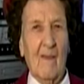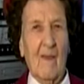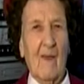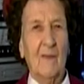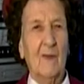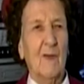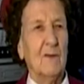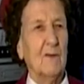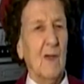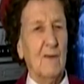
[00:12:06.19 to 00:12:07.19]
And the
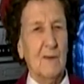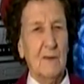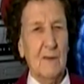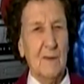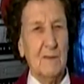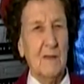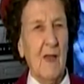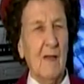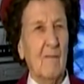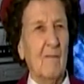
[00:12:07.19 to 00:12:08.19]
next day she did the
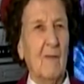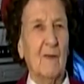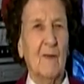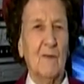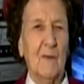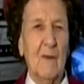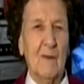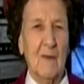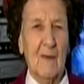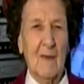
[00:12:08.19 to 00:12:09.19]
same, and the
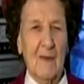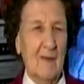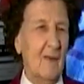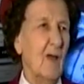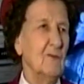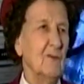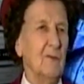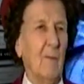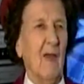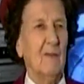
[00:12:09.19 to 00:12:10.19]
third. And now she's
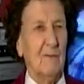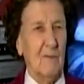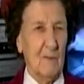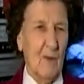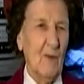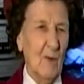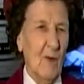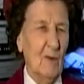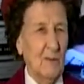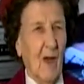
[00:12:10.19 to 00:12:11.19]
back to the good
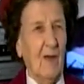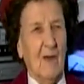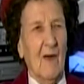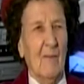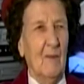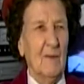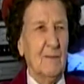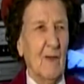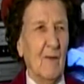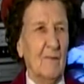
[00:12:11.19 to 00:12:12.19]
old .com
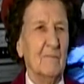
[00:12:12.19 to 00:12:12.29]
herself.